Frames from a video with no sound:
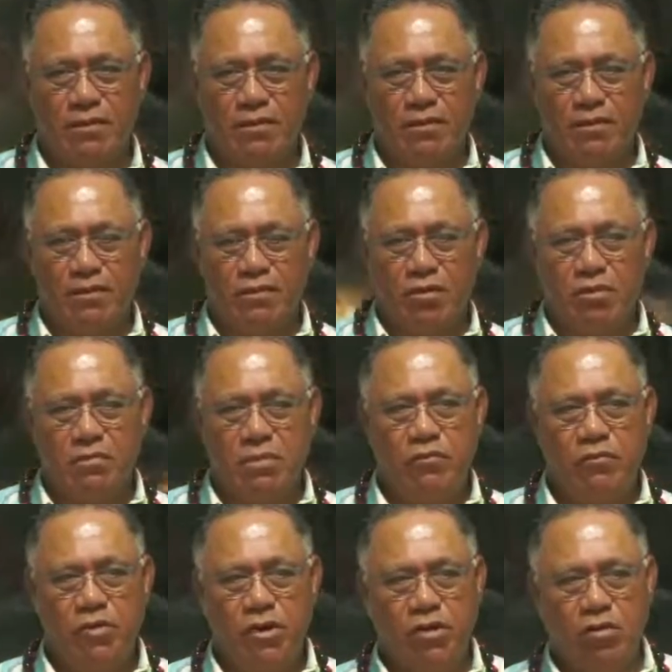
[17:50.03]

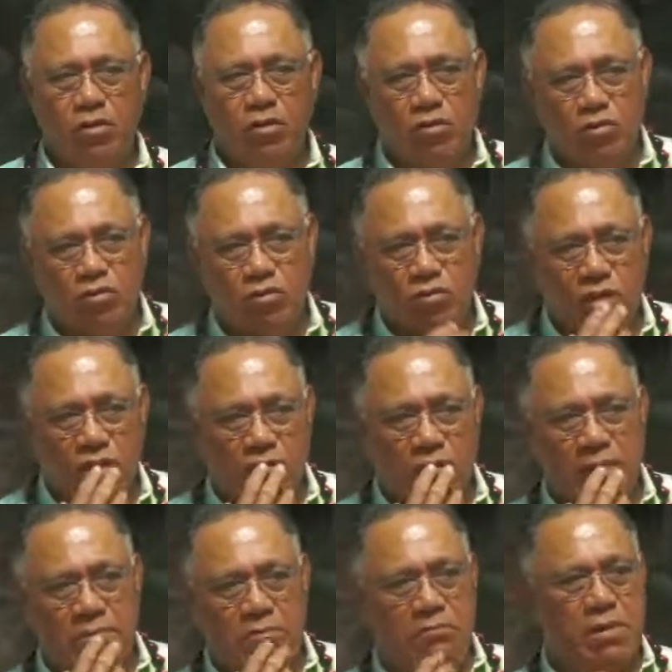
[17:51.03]
There are
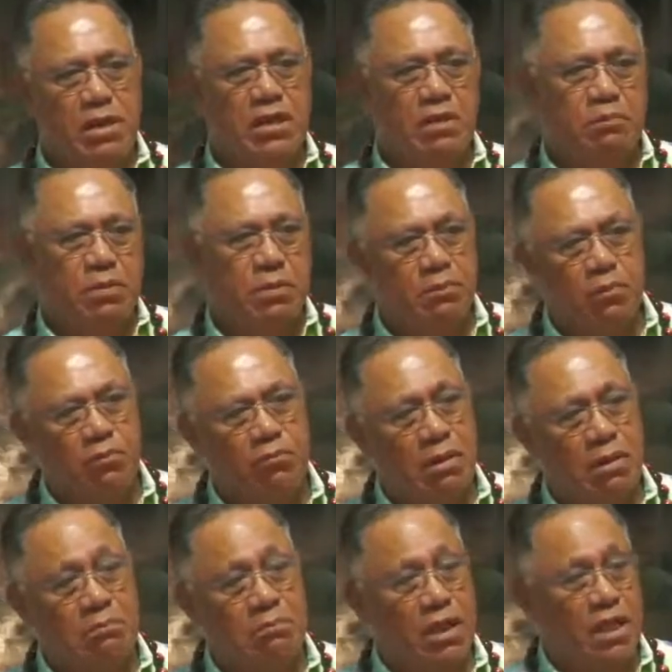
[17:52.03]
many people who are
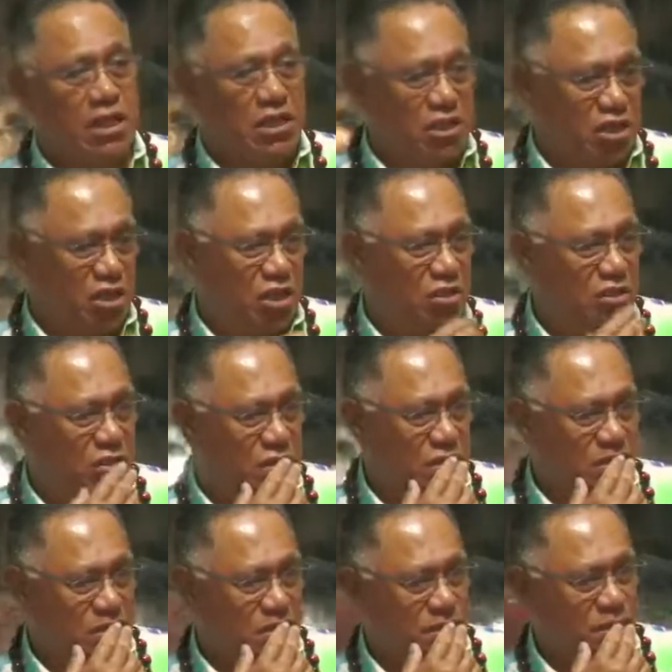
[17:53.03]
playing church.
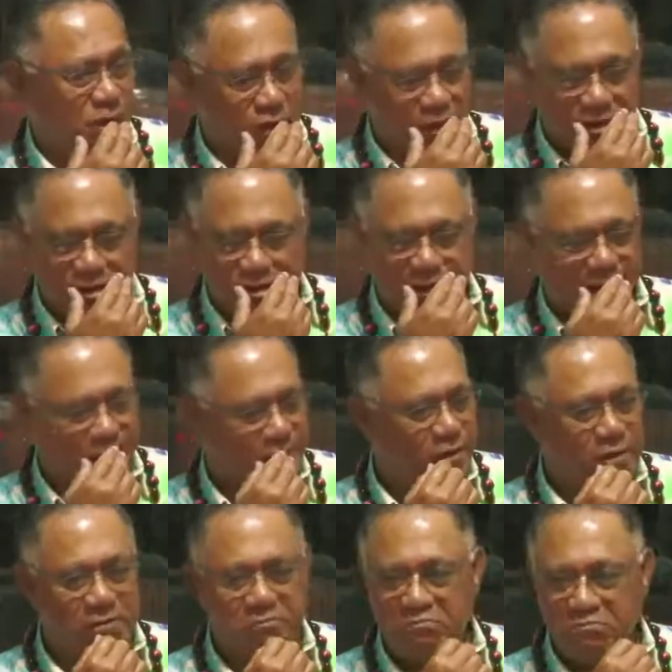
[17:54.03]
Honestly, there are
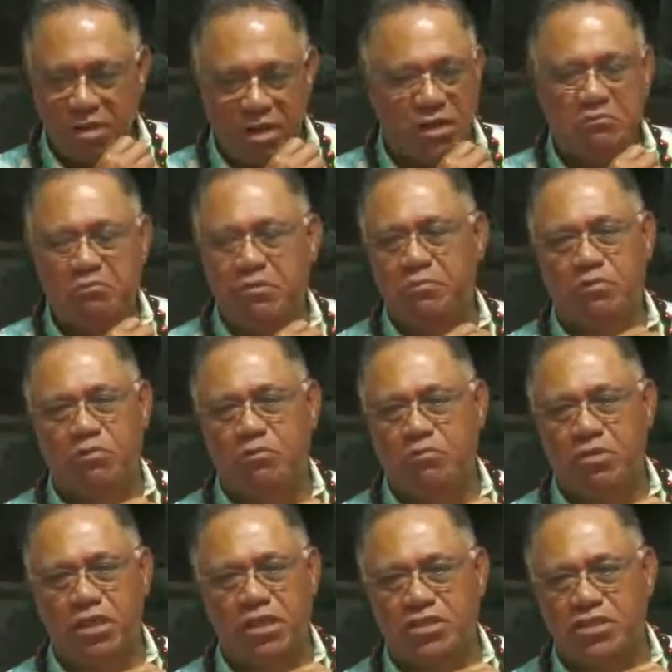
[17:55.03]
many people who
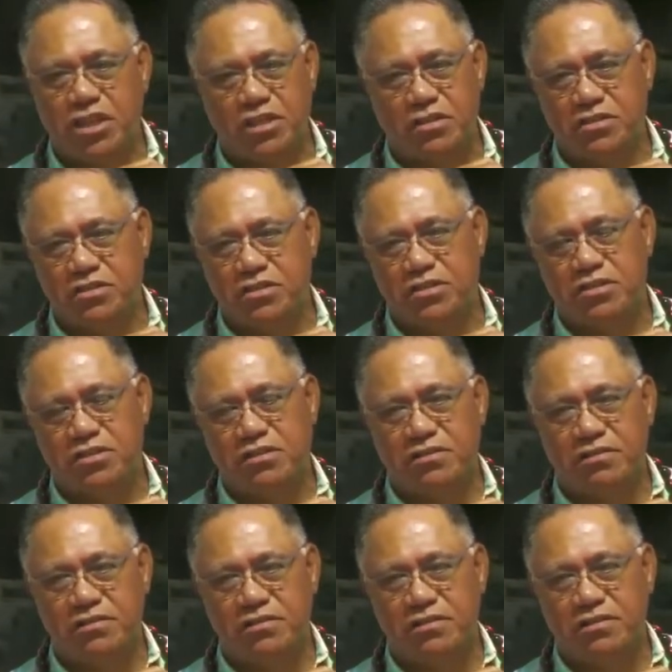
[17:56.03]
play church.
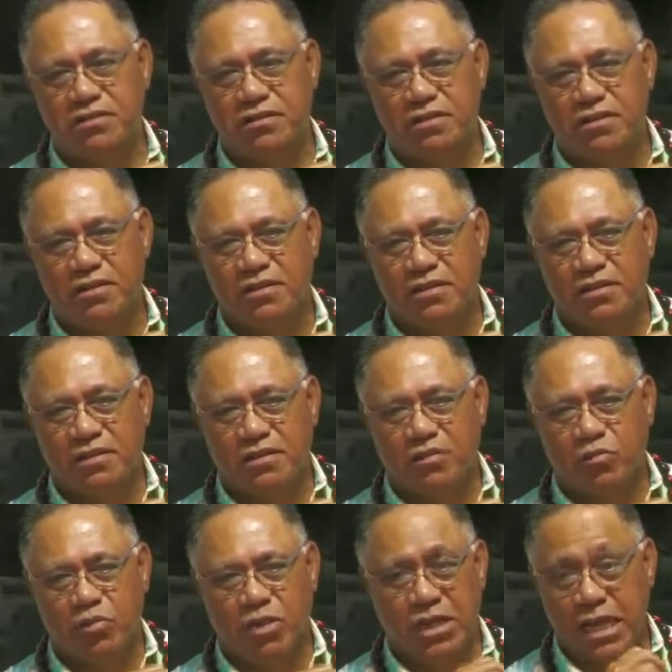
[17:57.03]

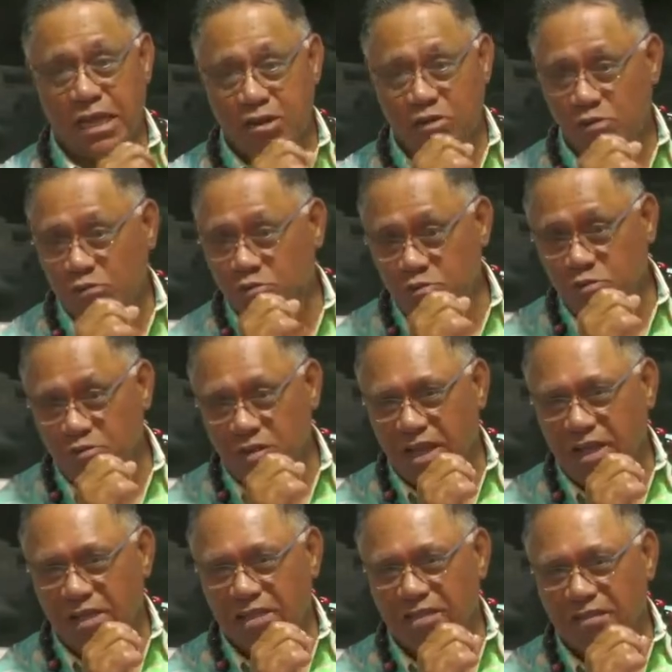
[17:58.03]
We cannot do that.
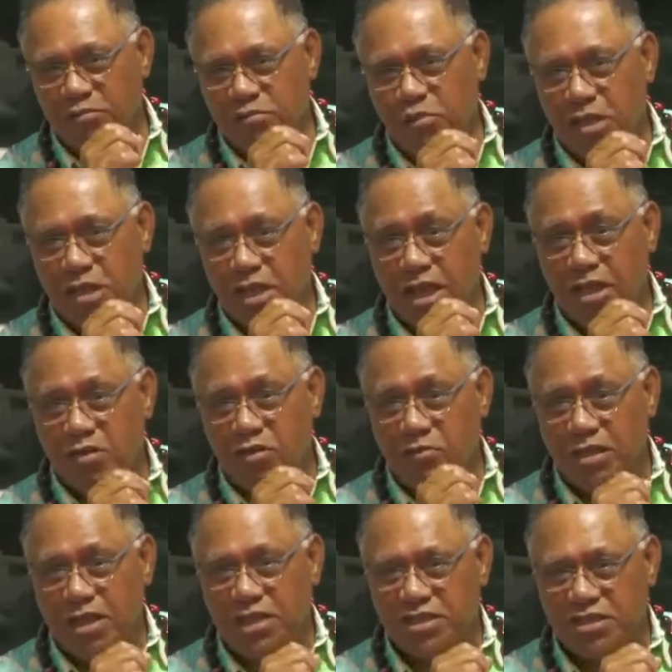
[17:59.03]
We cannot
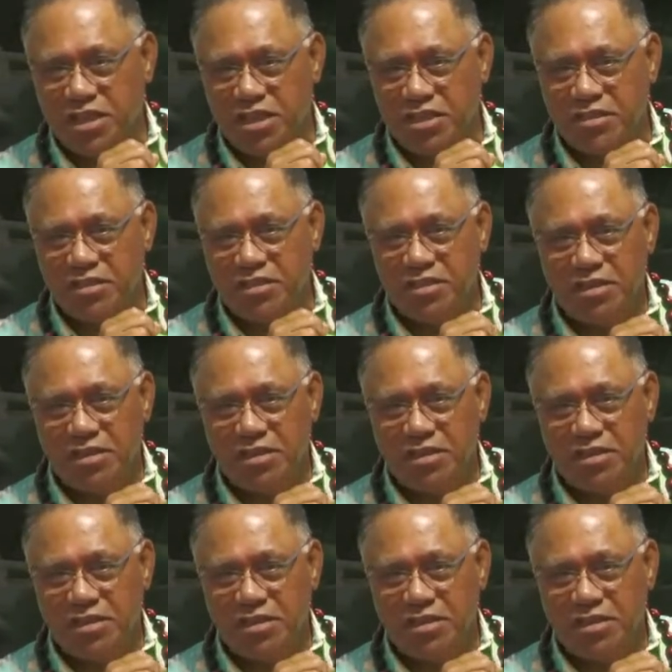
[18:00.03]
play church.